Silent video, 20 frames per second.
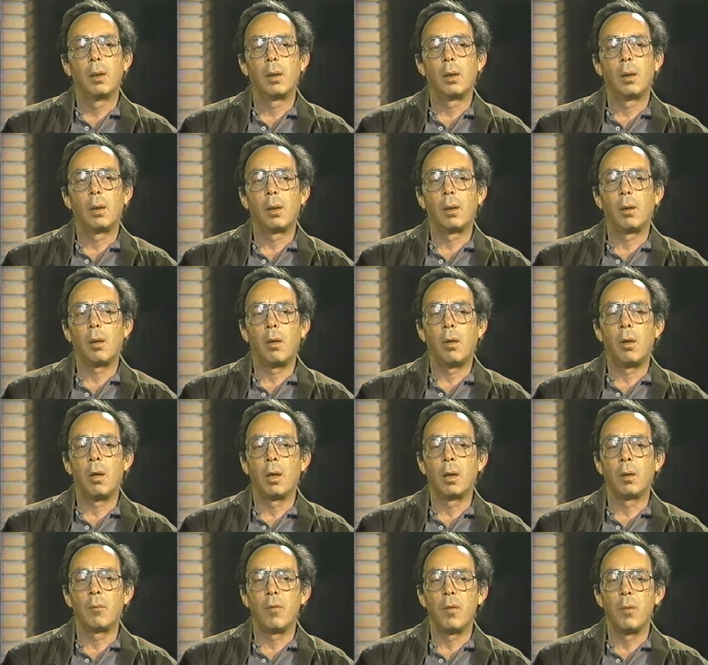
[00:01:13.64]
Uh,
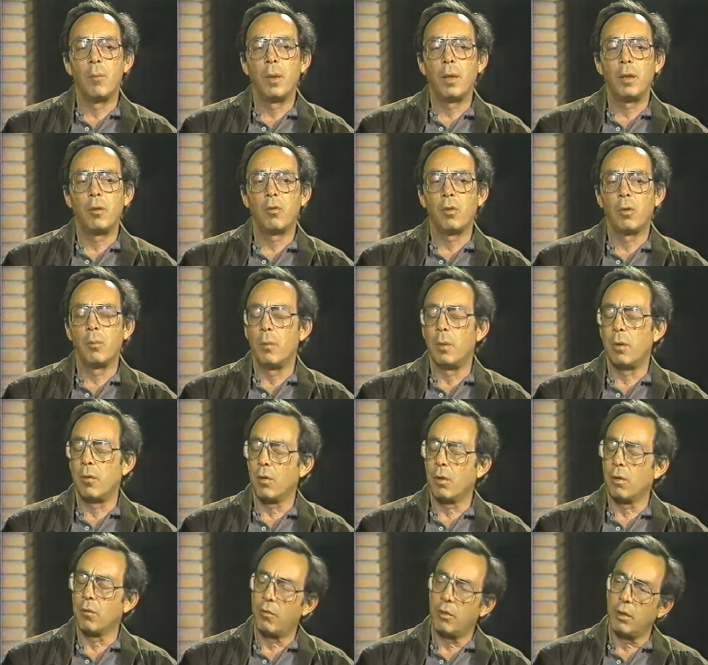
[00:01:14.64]
all of the major
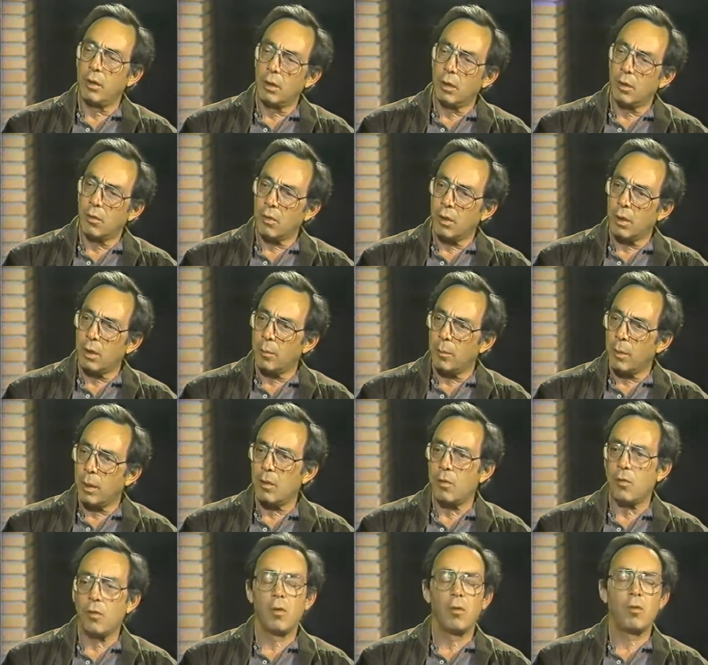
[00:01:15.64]
missile fields, air
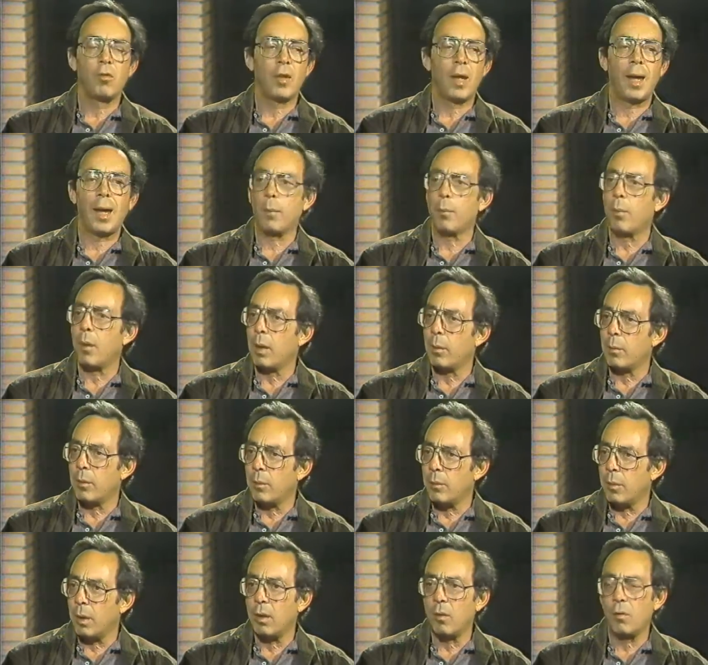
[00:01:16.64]
bases, SAC
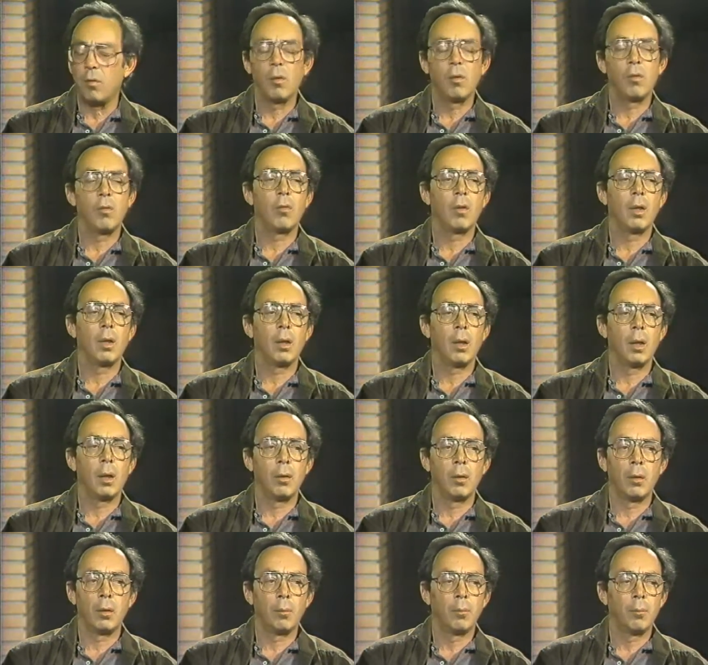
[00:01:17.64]
bomber bases, and
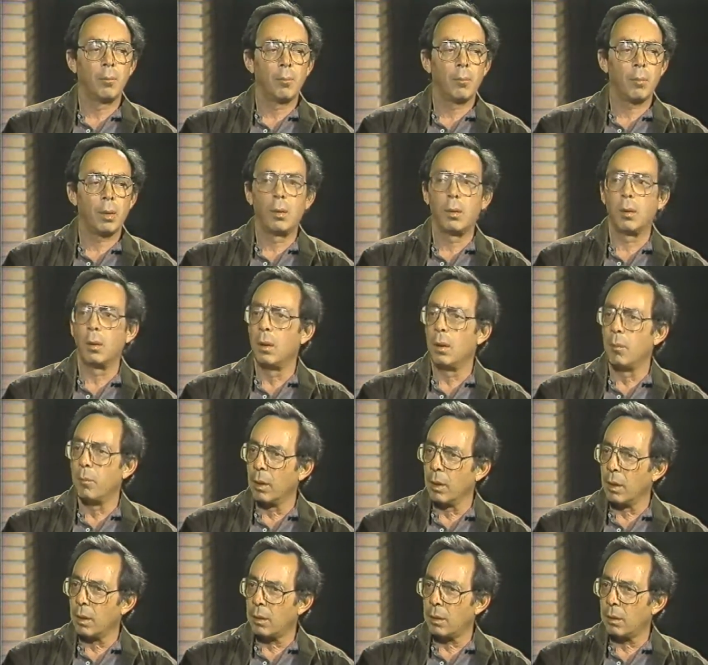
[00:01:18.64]
other pertinent
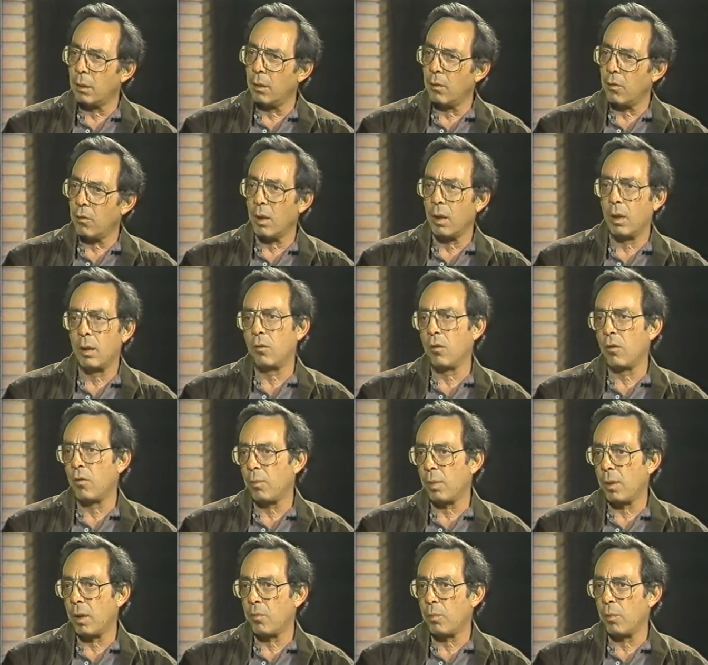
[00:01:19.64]
military
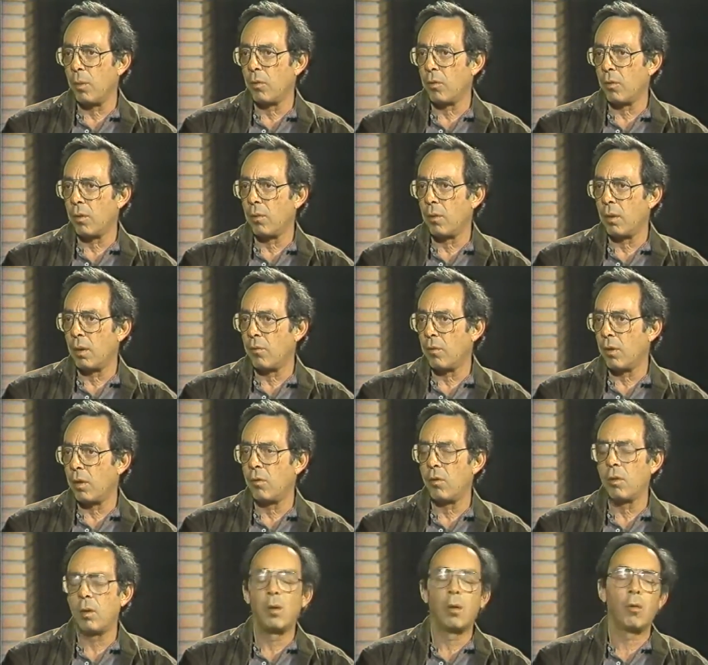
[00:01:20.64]
installations, plus most of the
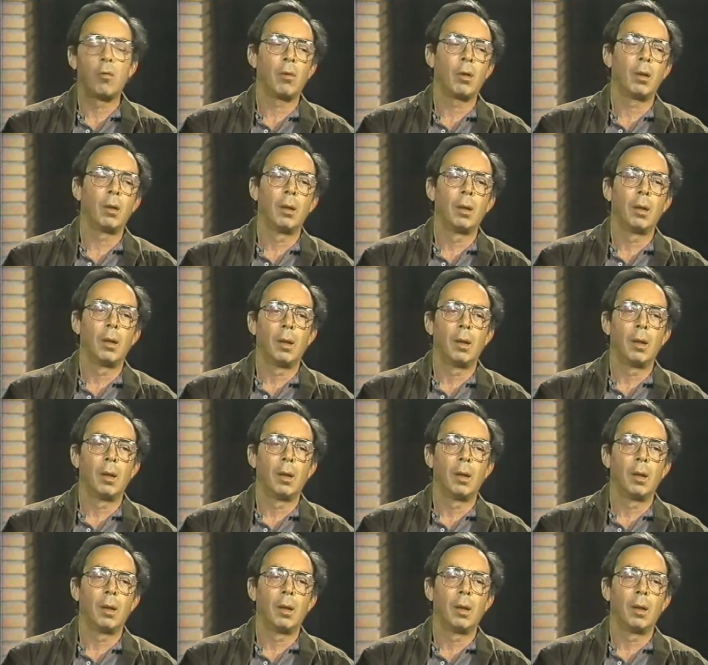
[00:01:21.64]
defense industry.